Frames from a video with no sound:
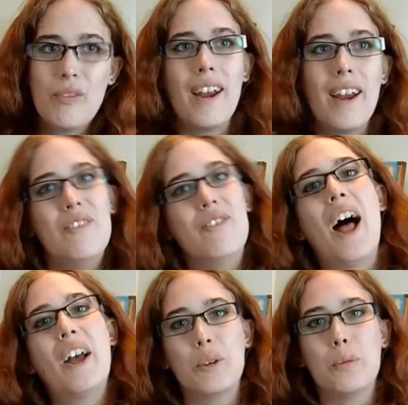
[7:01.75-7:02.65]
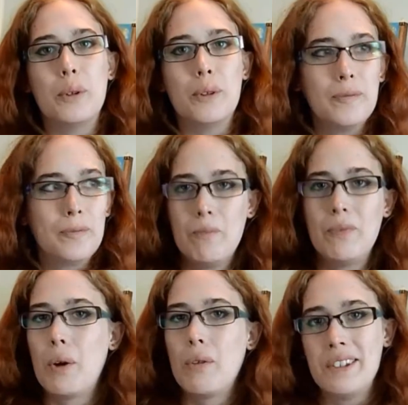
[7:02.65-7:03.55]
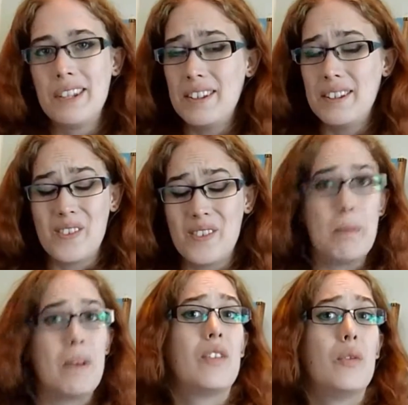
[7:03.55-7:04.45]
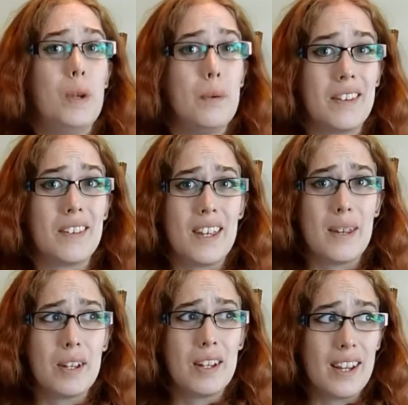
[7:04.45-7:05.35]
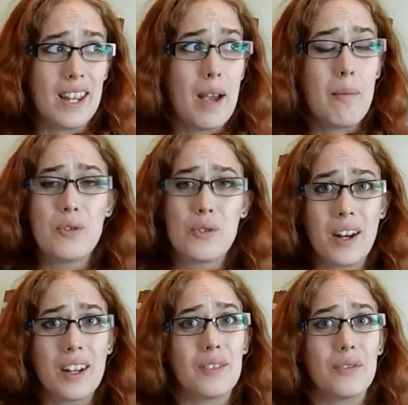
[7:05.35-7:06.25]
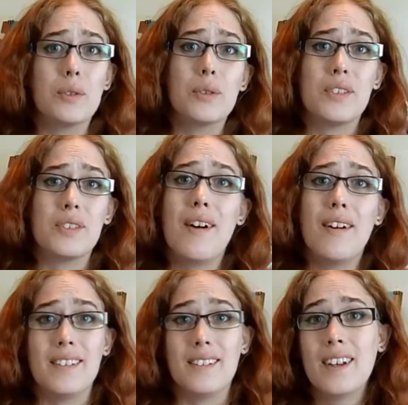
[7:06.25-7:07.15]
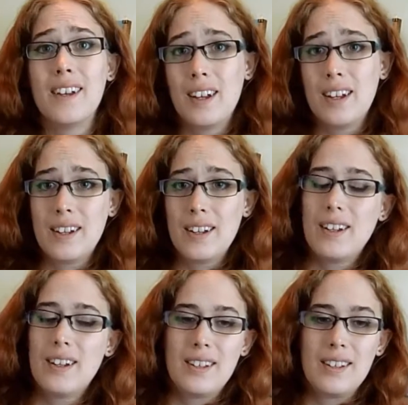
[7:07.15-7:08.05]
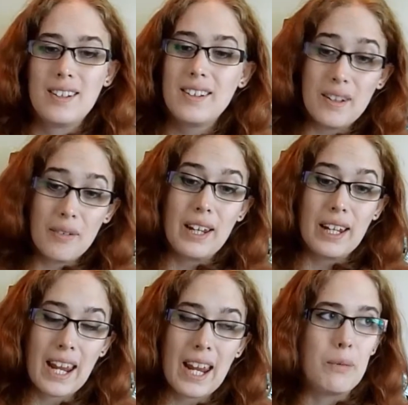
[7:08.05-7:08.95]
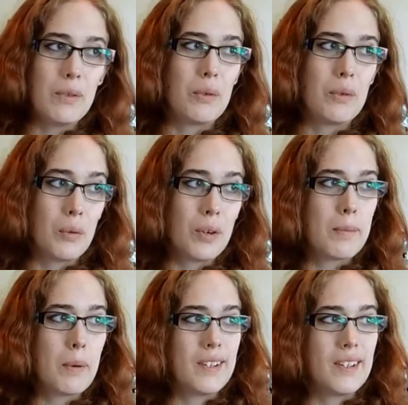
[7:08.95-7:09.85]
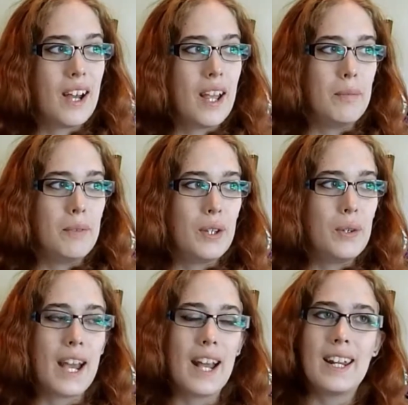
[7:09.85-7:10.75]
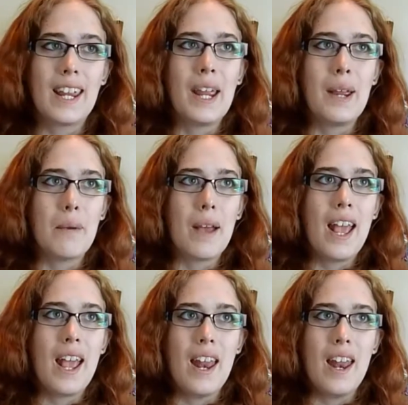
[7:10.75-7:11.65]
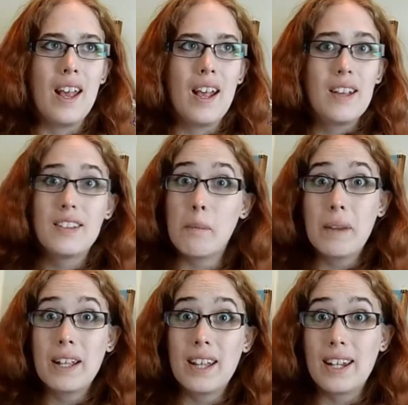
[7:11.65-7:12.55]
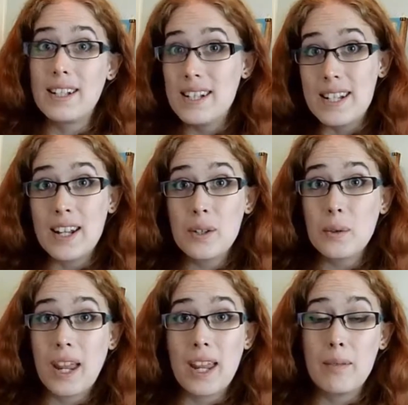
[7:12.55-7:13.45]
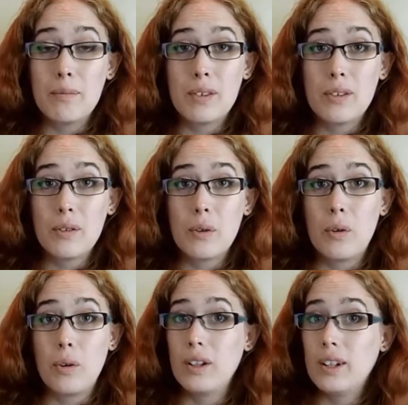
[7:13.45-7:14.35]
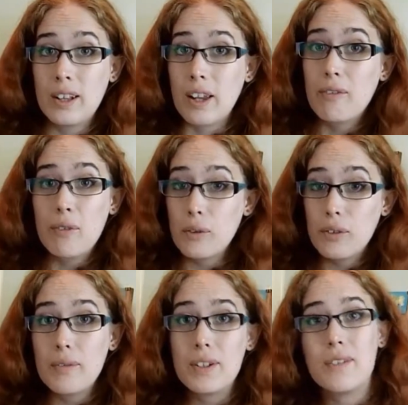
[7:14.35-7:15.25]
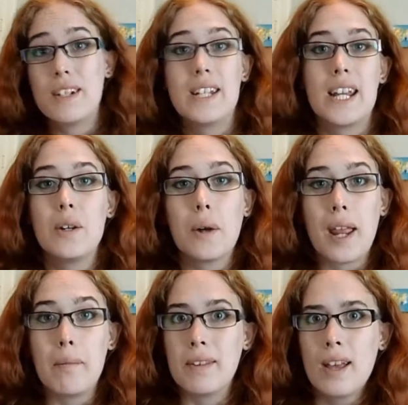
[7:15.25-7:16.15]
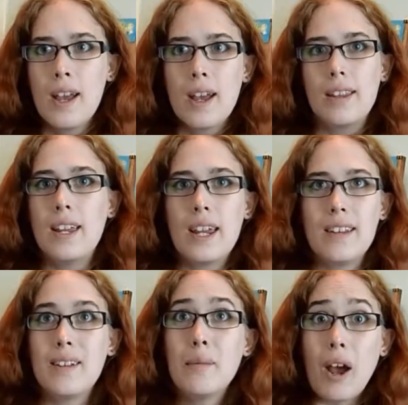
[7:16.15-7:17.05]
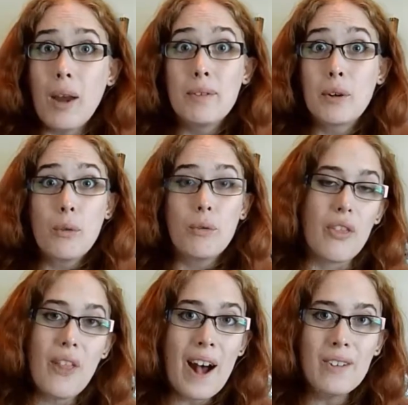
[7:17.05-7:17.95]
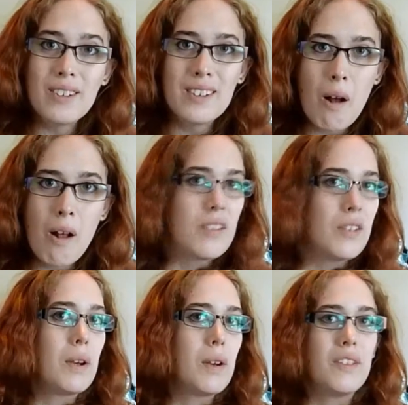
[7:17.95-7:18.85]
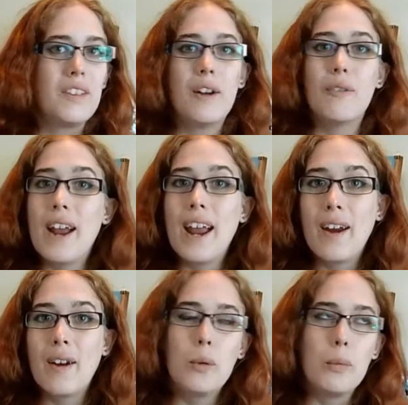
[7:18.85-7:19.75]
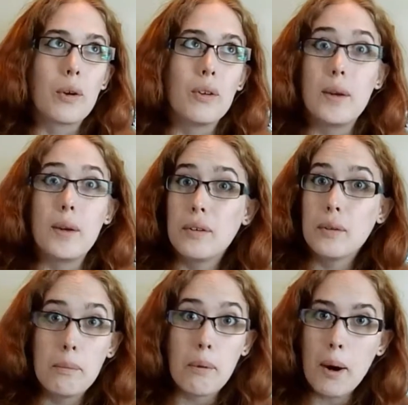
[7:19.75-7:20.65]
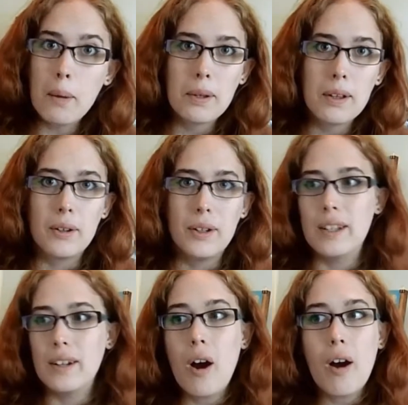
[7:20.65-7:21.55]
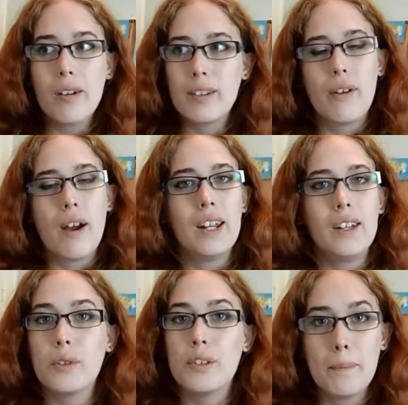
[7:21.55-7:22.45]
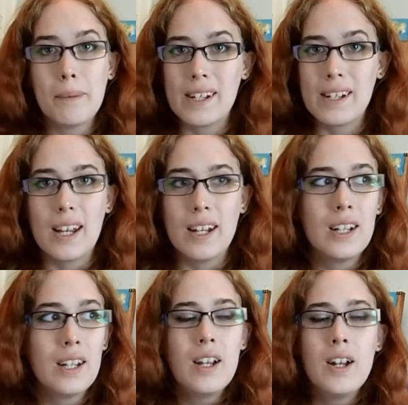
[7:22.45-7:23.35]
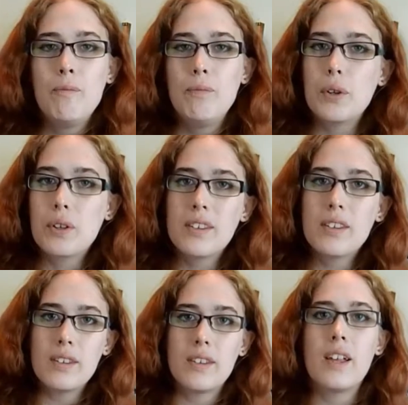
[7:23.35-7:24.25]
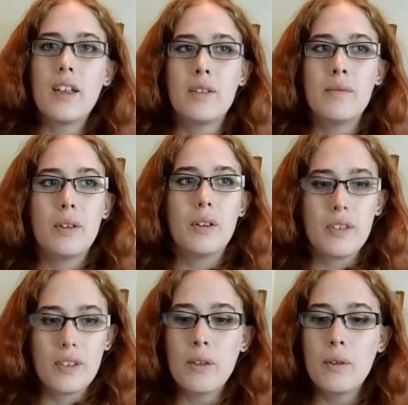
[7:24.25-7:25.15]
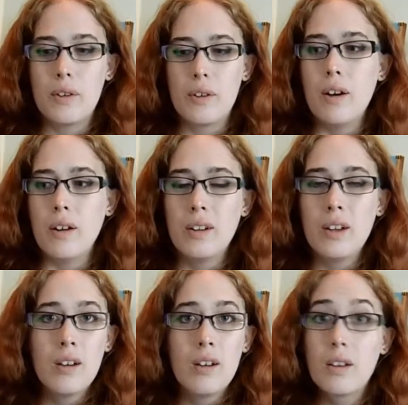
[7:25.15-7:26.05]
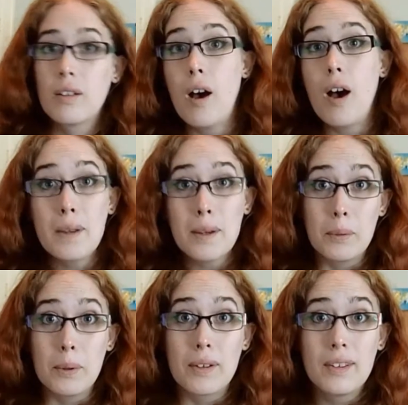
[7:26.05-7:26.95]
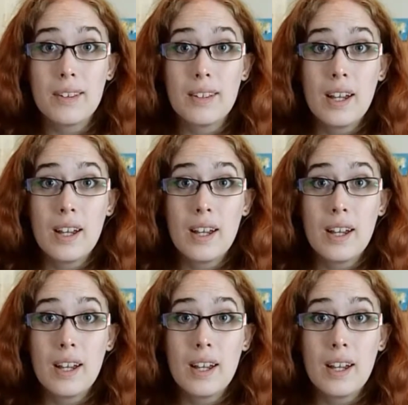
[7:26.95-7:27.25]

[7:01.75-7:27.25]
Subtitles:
find valuable? Now obviously this is a very big sweeping statement. I am trying to focus on stuff like games, where once upon a time you had a game and something like Nintendo games or like first original Nintendo games, they sometimes go for thousands of dollars because they're rare or because they were so popular and they're hard to find or something like that. You can still sell those on. Comic books.